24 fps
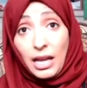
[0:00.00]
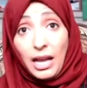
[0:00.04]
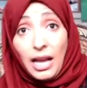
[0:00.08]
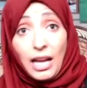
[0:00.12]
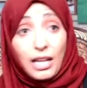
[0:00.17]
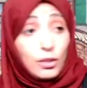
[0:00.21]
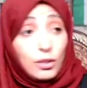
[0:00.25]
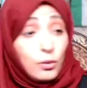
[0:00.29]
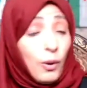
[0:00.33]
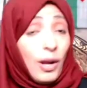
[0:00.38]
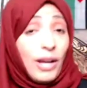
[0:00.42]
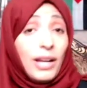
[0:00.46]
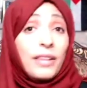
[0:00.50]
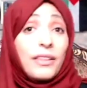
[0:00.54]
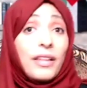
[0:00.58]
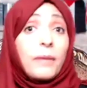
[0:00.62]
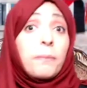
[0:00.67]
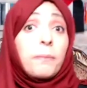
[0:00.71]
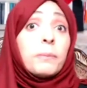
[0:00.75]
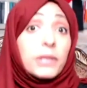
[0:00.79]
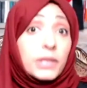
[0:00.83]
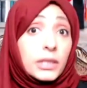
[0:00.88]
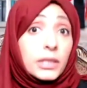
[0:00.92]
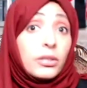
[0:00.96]
and while they
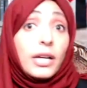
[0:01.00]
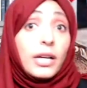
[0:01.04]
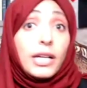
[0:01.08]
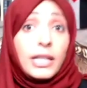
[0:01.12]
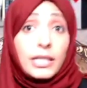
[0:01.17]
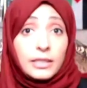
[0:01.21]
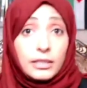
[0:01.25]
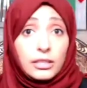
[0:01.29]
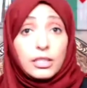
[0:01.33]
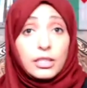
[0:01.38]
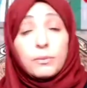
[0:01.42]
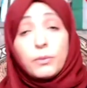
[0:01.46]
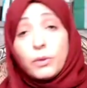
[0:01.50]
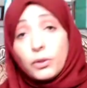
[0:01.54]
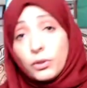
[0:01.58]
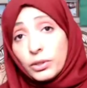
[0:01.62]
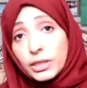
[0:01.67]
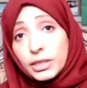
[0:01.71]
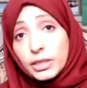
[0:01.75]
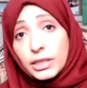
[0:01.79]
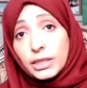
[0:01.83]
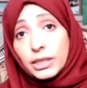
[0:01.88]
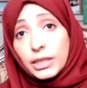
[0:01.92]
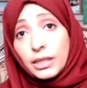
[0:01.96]
betrayed
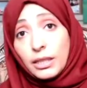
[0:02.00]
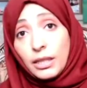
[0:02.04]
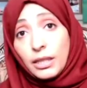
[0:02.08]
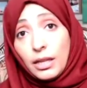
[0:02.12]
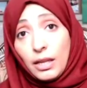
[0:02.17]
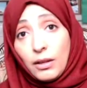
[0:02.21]
democracy,